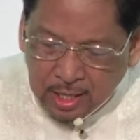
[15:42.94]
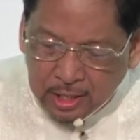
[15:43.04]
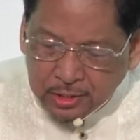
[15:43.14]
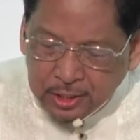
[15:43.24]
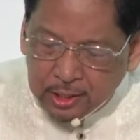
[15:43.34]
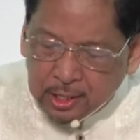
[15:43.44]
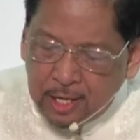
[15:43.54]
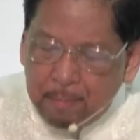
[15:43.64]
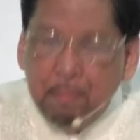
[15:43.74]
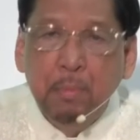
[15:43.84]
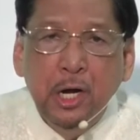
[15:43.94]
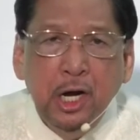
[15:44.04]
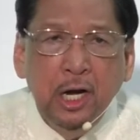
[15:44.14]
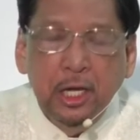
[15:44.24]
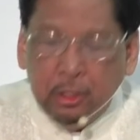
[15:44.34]
has not come
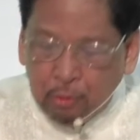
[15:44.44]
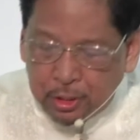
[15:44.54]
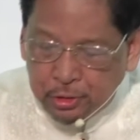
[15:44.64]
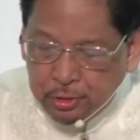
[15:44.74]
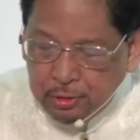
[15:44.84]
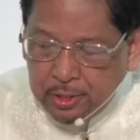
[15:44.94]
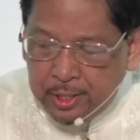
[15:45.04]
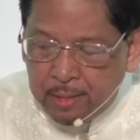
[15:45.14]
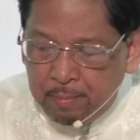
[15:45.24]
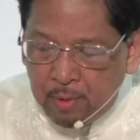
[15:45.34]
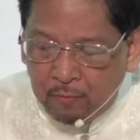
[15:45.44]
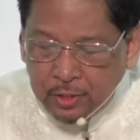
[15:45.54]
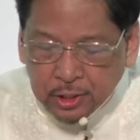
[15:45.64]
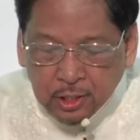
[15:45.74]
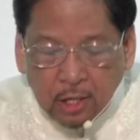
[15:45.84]
merely to assure them of
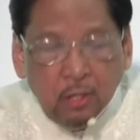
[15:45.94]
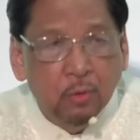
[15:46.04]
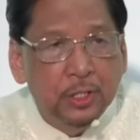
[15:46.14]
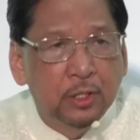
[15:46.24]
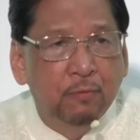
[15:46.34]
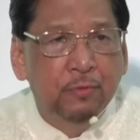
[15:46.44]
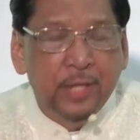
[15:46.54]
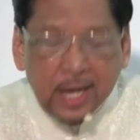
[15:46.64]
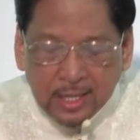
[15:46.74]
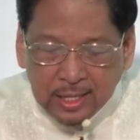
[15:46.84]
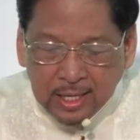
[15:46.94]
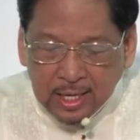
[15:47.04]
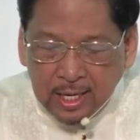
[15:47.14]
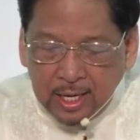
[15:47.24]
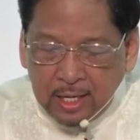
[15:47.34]
his conquest of death
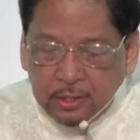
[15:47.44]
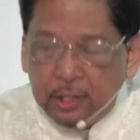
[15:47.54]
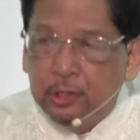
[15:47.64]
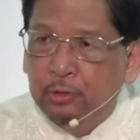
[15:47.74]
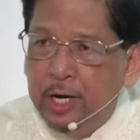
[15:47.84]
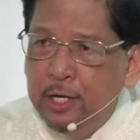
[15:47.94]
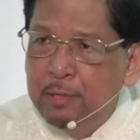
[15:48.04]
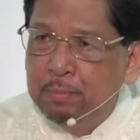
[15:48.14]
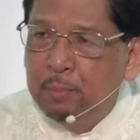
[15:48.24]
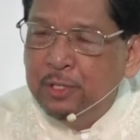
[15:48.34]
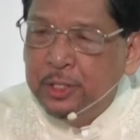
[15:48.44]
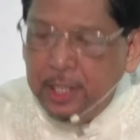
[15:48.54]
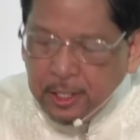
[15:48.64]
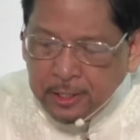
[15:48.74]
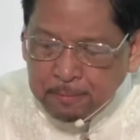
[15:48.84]
and the triumph of his
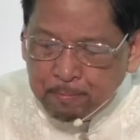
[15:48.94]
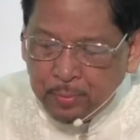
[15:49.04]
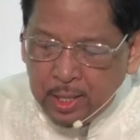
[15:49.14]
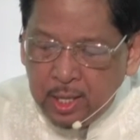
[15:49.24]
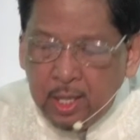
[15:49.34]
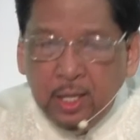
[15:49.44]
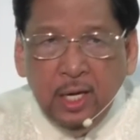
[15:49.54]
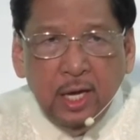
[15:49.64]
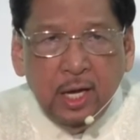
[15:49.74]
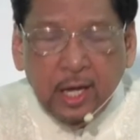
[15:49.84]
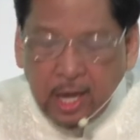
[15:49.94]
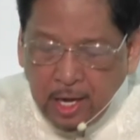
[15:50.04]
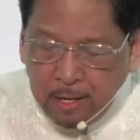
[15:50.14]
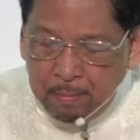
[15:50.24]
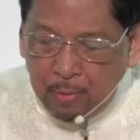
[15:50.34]
kingdom. He
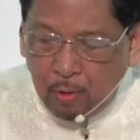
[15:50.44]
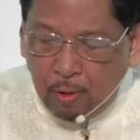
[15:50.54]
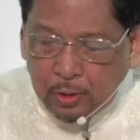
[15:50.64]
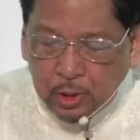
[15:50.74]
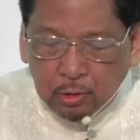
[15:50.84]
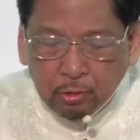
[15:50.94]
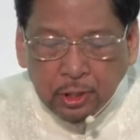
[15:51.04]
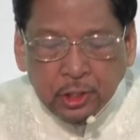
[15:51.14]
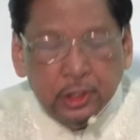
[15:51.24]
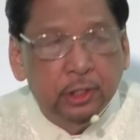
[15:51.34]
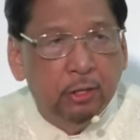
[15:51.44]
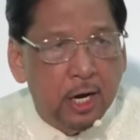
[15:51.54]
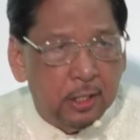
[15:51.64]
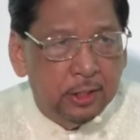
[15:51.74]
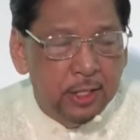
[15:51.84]
came also to
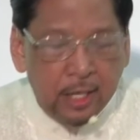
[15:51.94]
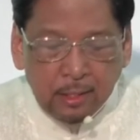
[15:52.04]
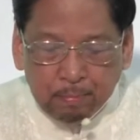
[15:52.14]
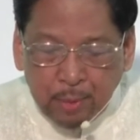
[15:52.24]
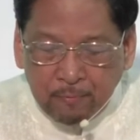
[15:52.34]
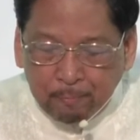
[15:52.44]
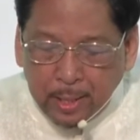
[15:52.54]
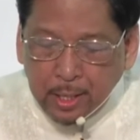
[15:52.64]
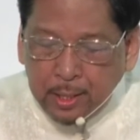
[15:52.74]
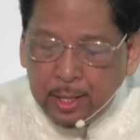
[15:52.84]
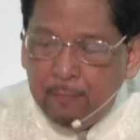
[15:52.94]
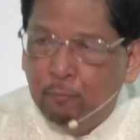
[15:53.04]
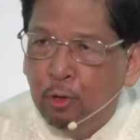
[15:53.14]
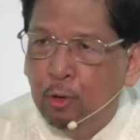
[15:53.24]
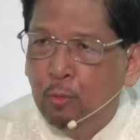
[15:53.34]
instruct and prepare them
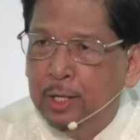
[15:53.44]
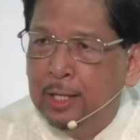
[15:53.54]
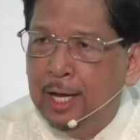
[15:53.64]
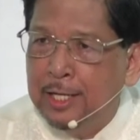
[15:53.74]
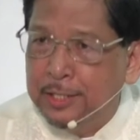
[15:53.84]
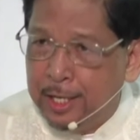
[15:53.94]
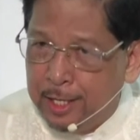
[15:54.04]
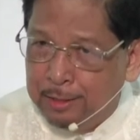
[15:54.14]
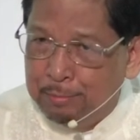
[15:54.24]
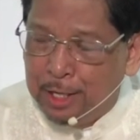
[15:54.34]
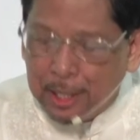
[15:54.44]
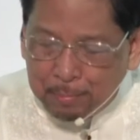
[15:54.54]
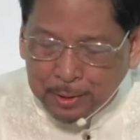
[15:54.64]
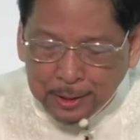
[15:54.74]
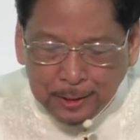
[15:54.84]
for what lies ahead. Mga
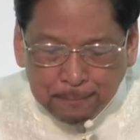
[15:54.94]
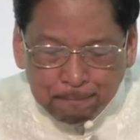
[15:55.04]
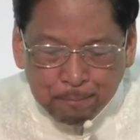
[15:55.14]
kapatid,